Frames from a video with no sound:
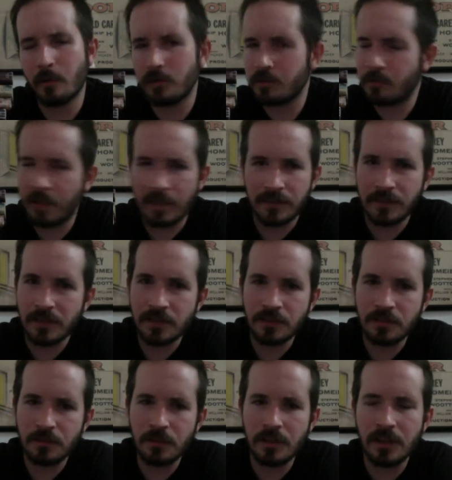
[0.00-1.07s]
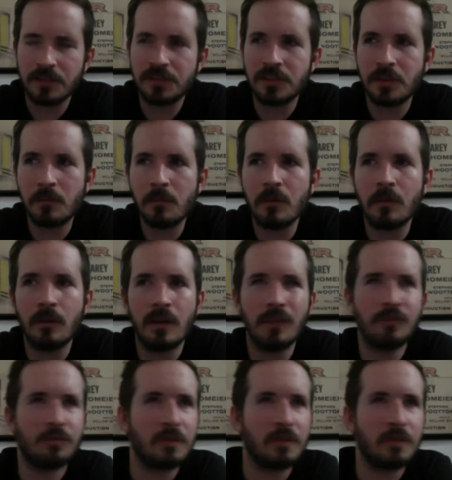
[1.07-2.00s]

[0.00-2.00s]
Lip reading: I wasn't paying attention to it. And somewhere around